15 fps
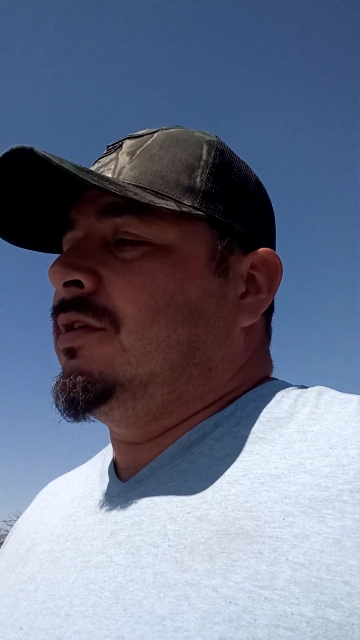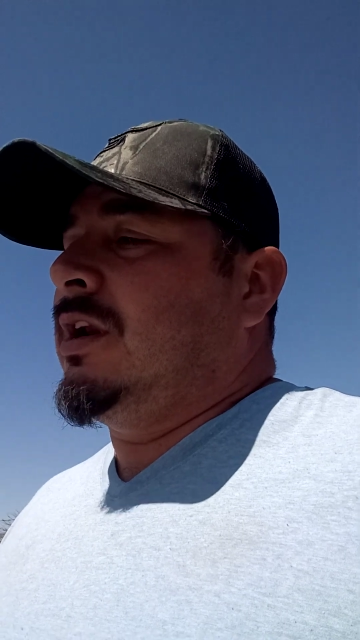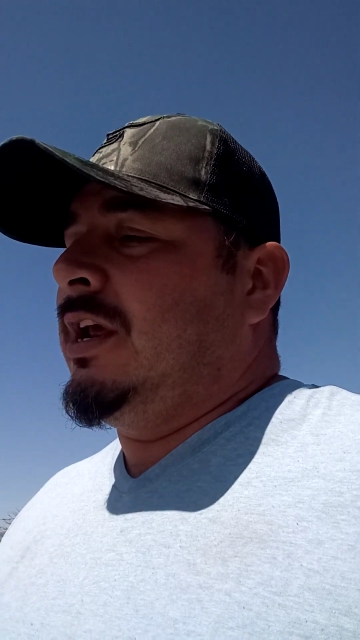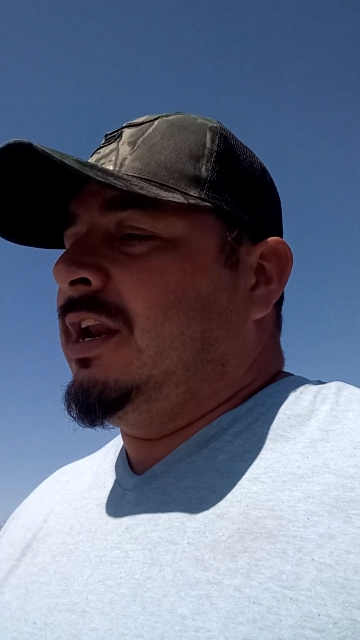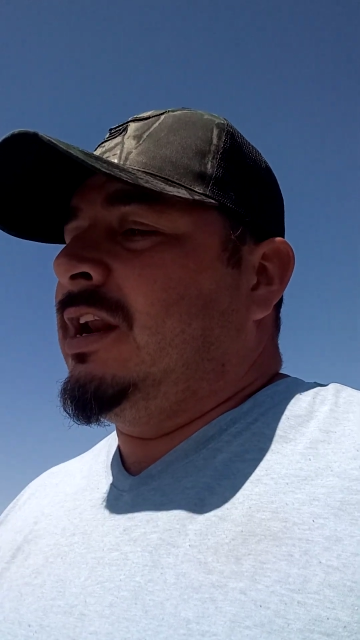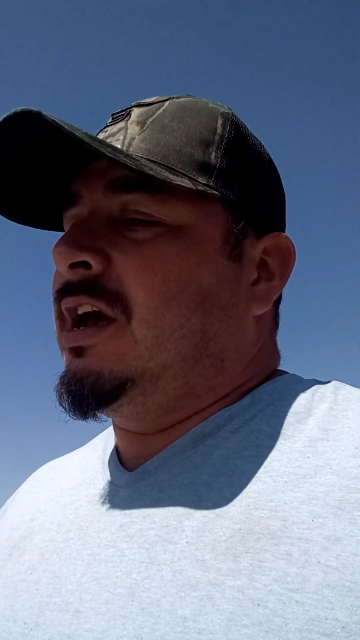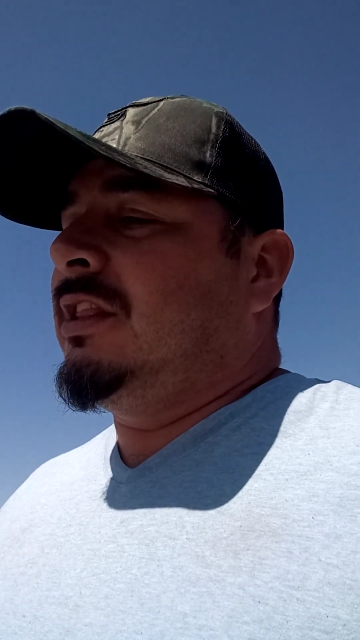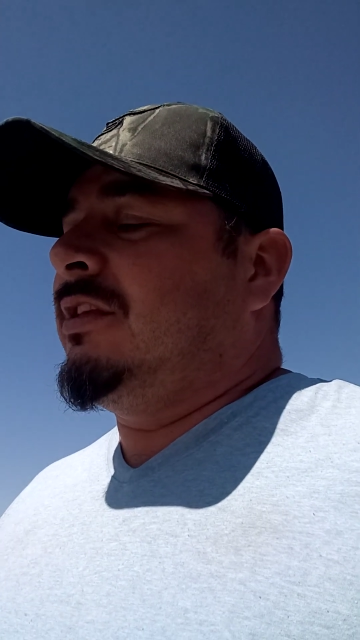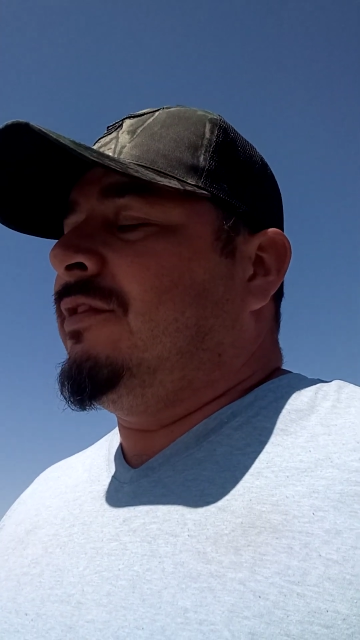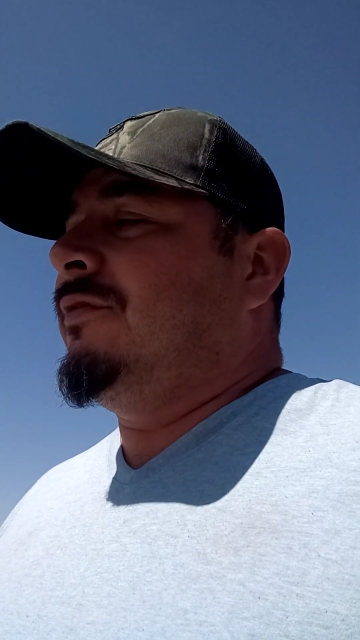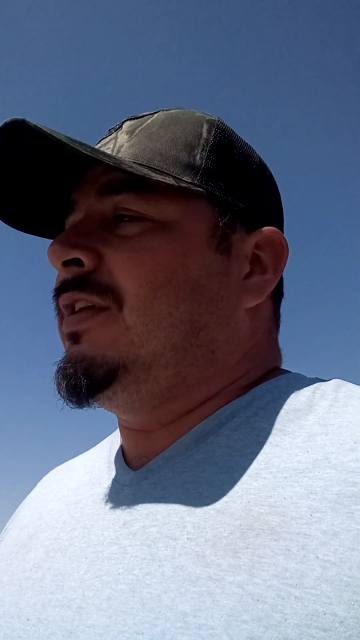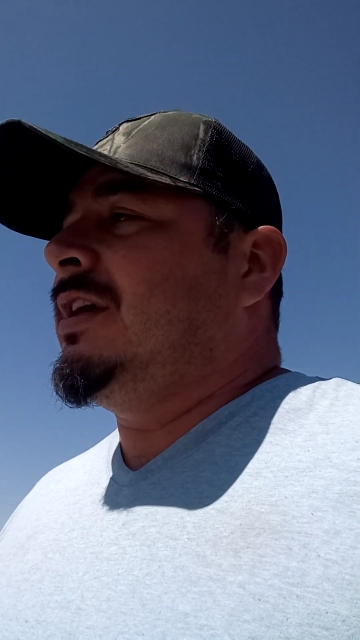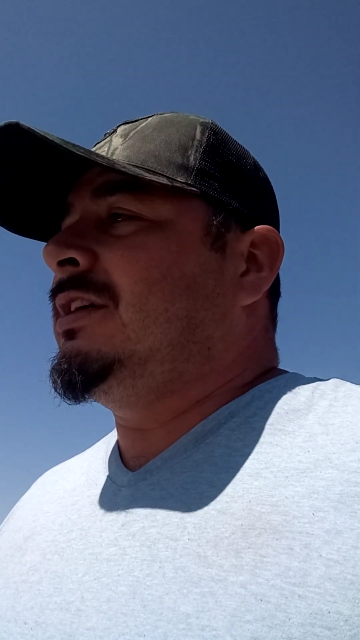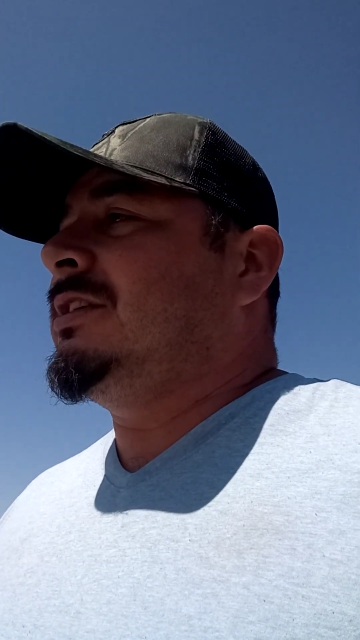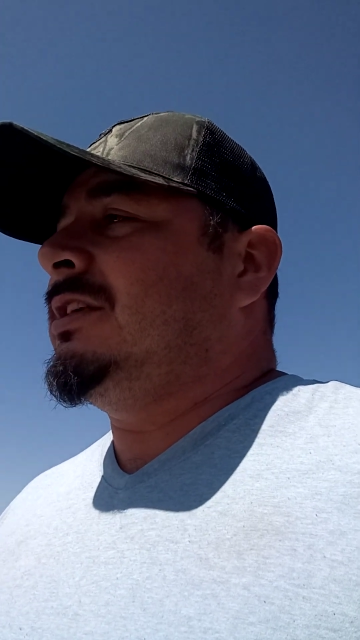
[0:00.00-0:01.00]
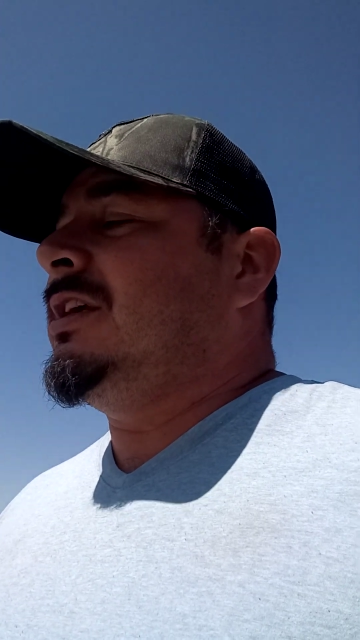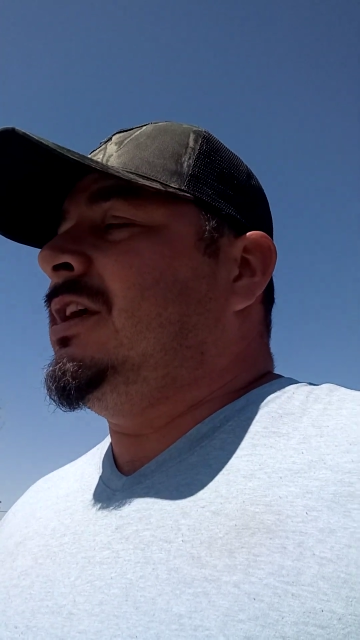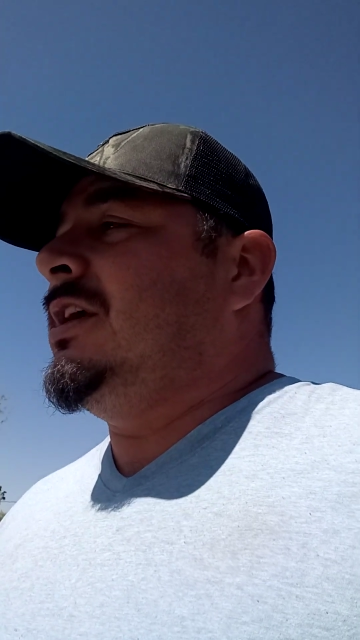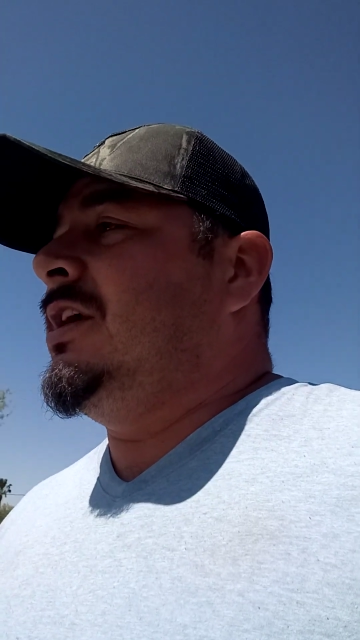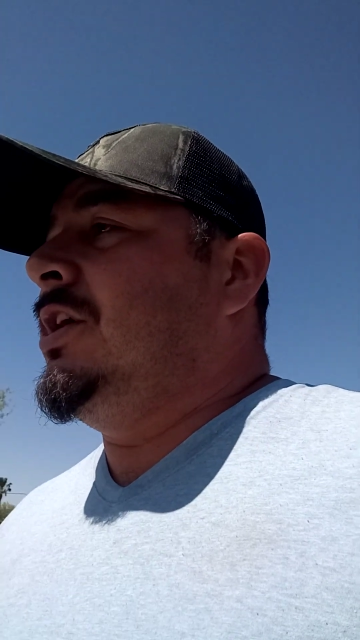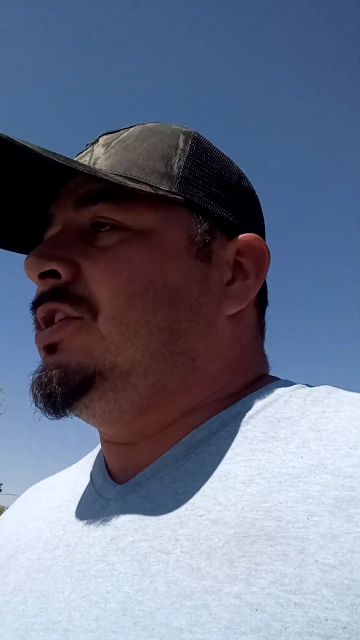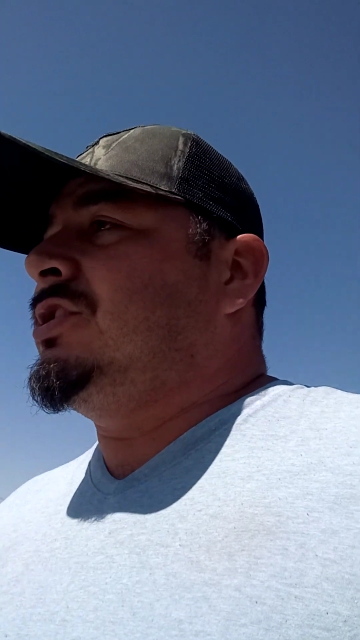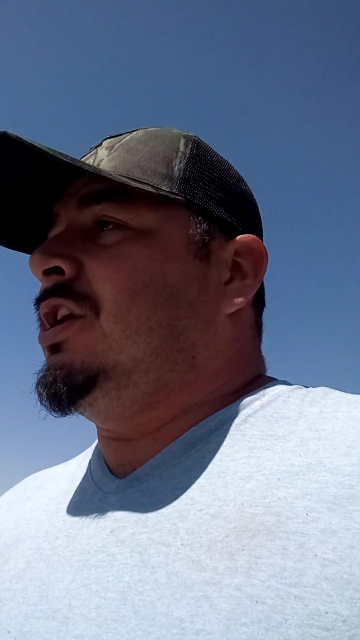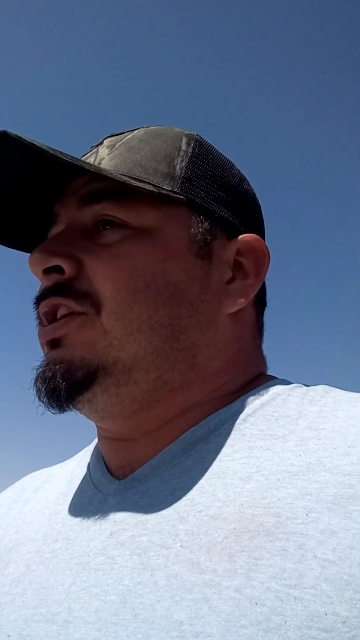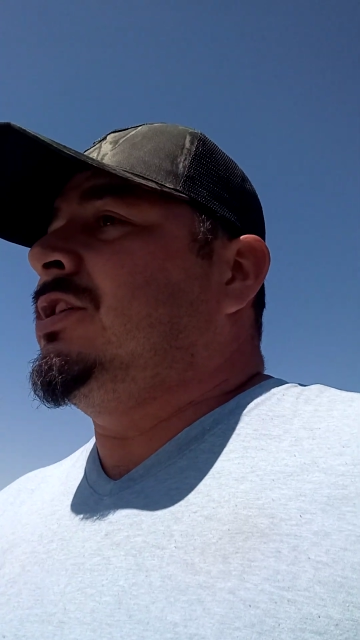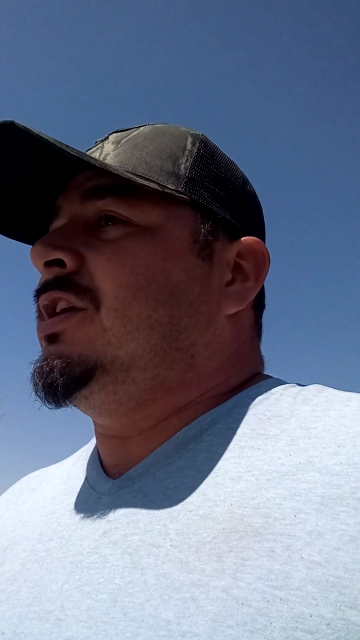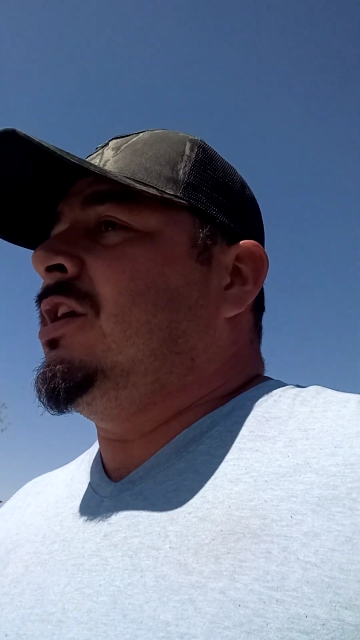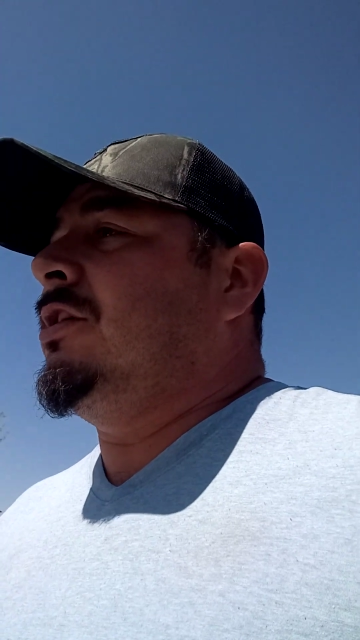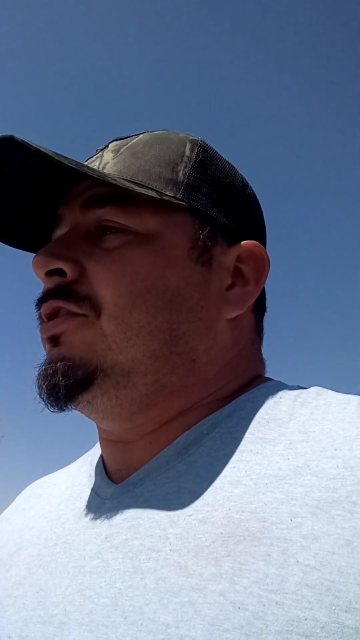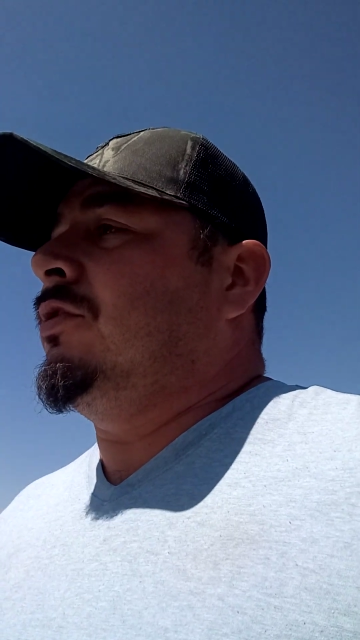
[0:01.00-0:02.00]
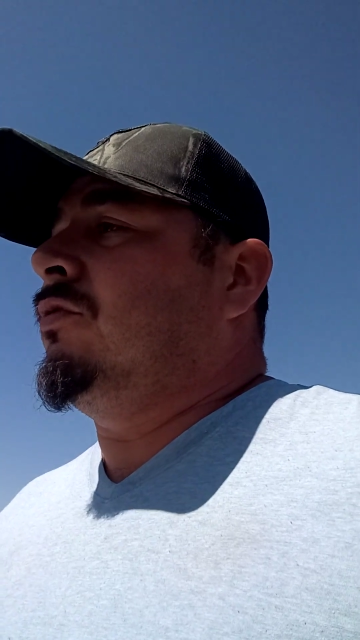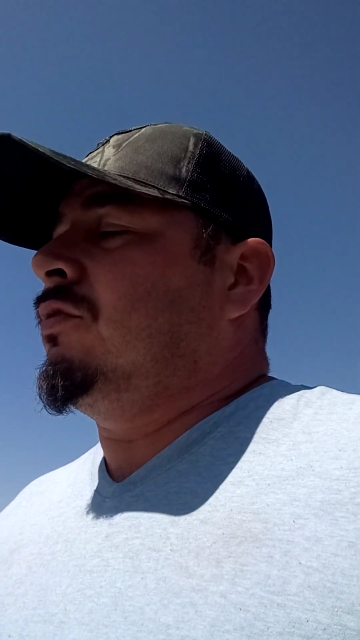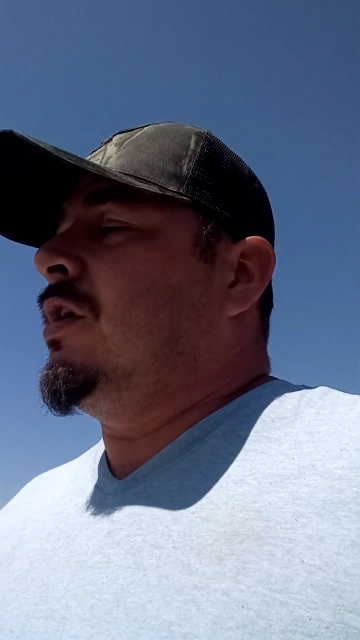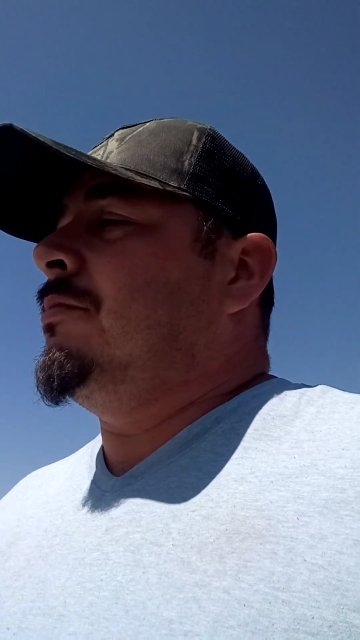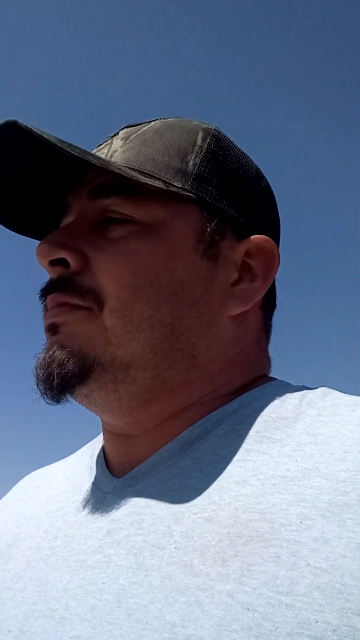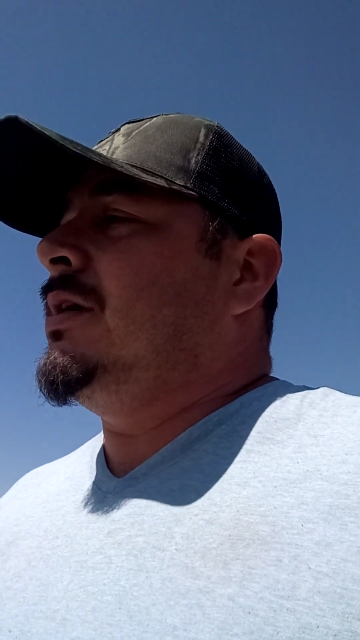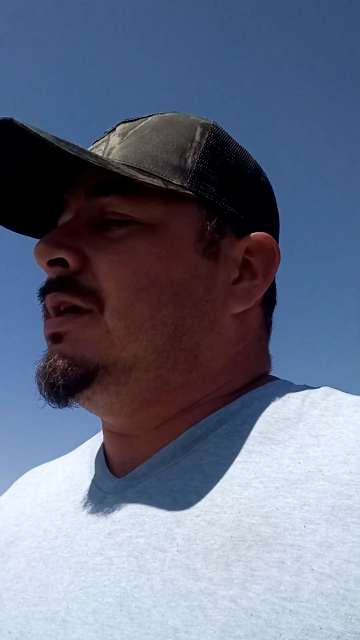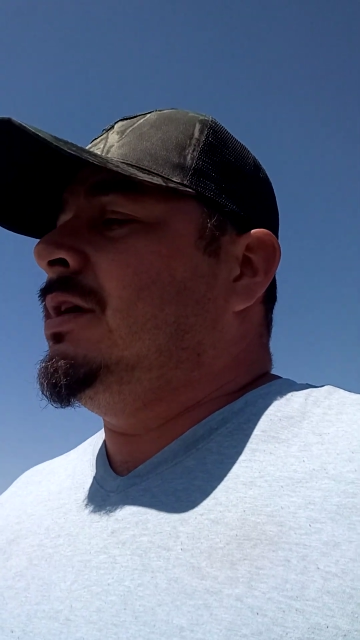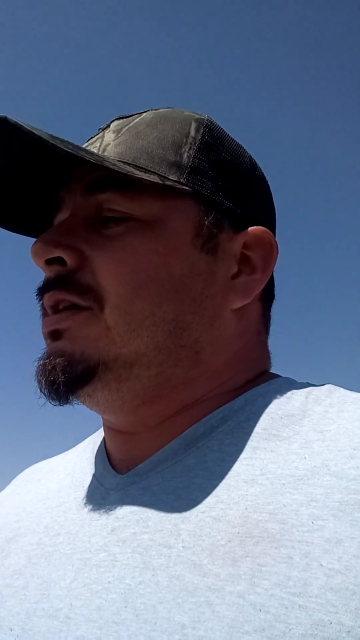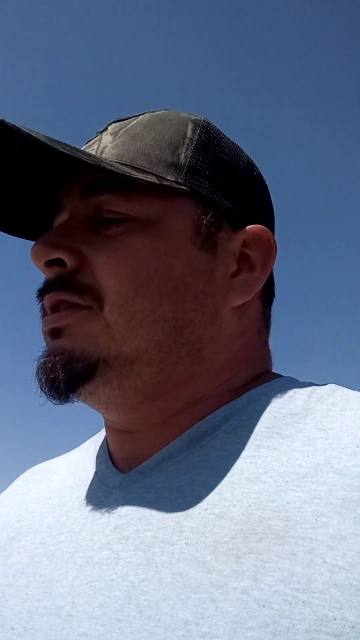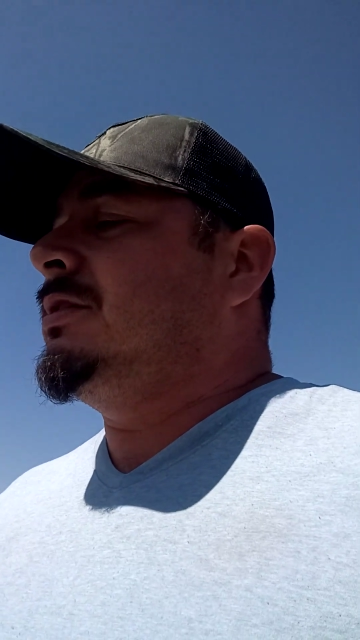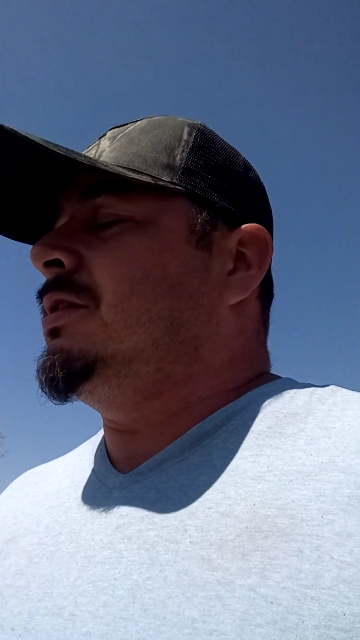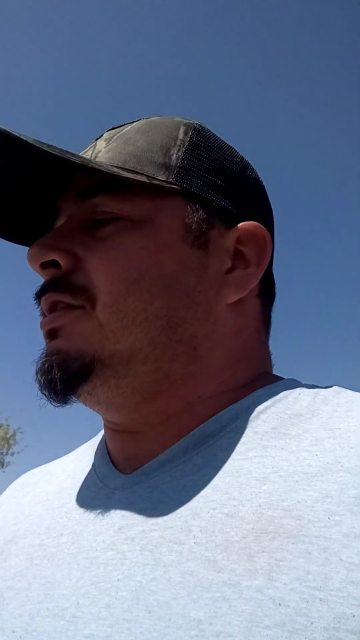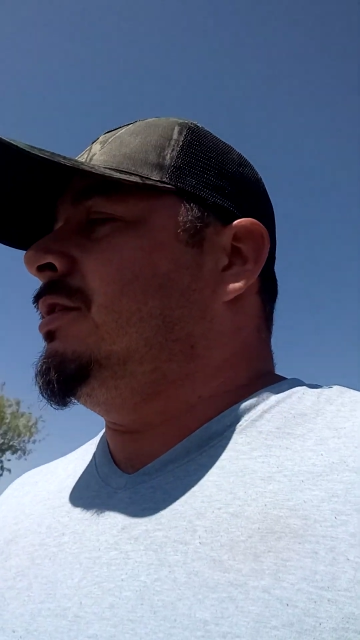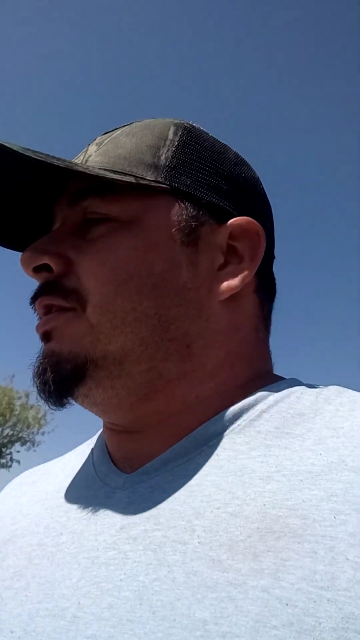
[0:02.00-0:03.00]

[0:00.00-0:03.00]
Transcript: cleaning out the VST, changing out the grommets and